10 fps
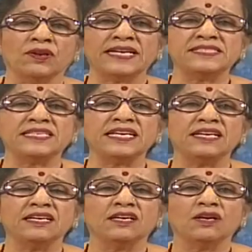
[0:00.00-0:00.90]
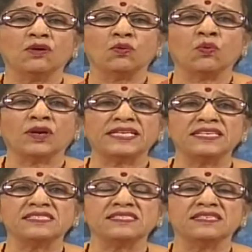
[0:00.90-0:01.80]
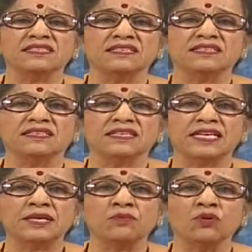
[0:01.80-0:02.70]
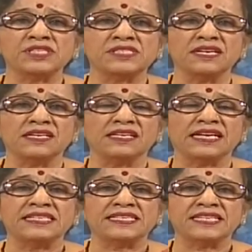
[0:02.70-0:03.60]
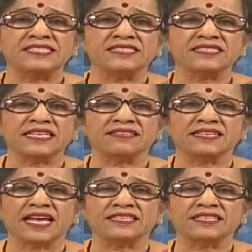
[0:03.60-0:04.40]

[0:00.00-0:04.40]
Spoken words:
Now let's see what is emotional intelligence in